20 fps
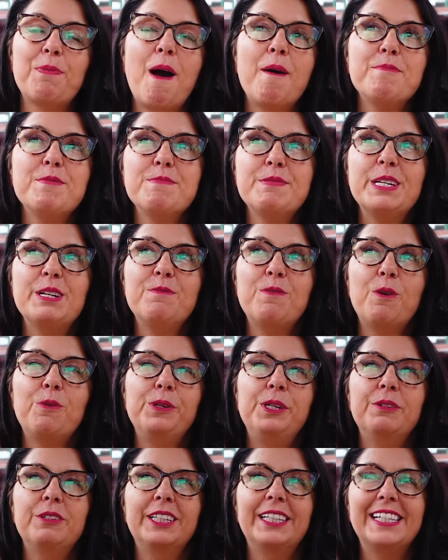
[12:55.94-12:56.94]
probably what
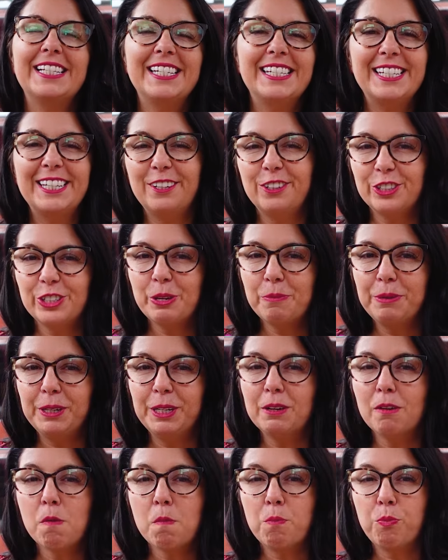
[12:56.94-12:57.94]
you would consider to
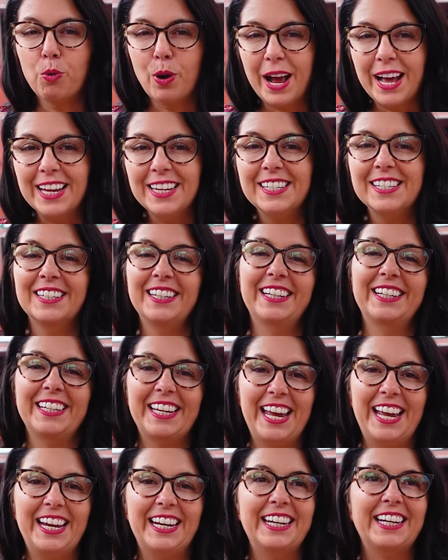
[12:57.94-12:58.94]
be bread in
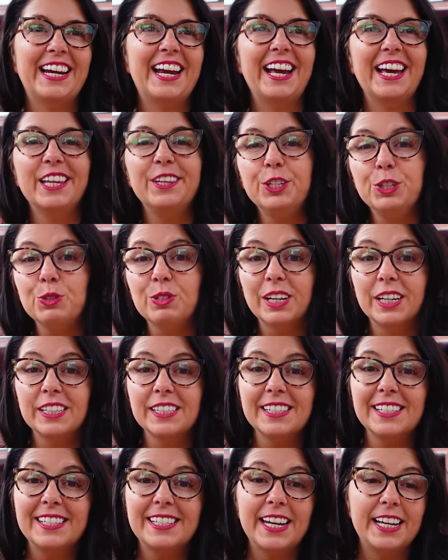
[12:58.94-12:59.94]
Canada and the
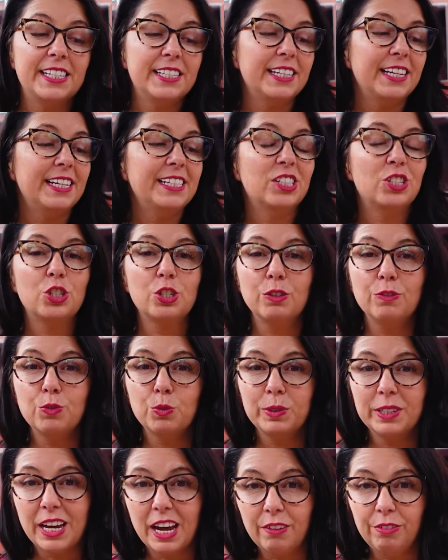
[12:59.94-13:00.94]
United States. It's served
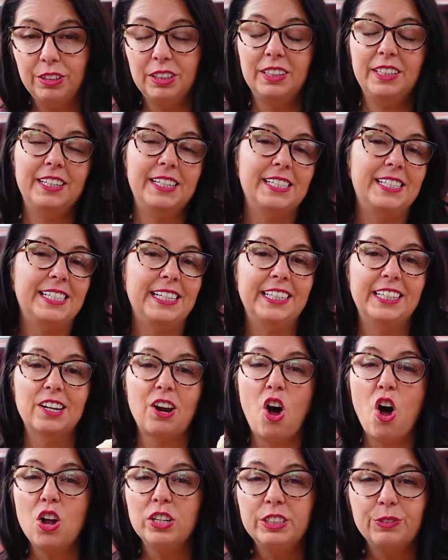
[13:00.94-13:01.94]
with everything. It's eaten
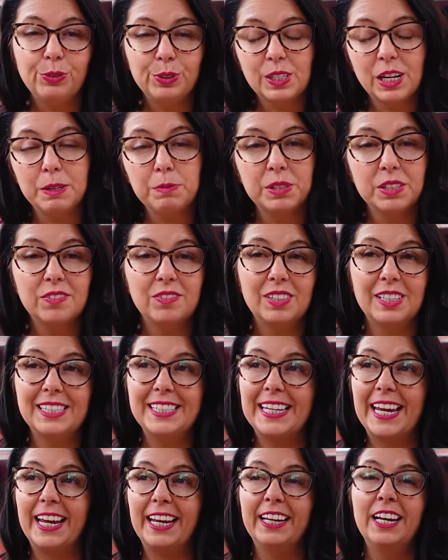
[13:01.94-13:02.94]
all different types of the
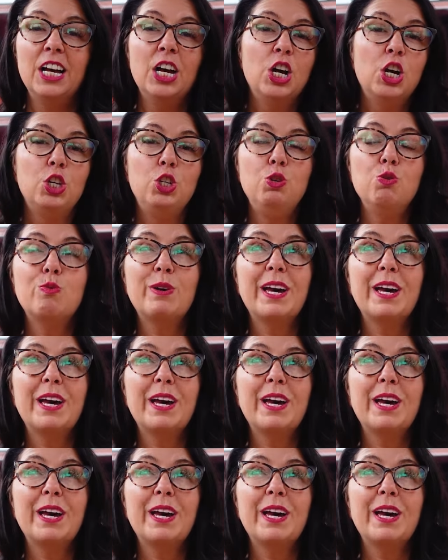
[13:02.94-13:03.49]
day. You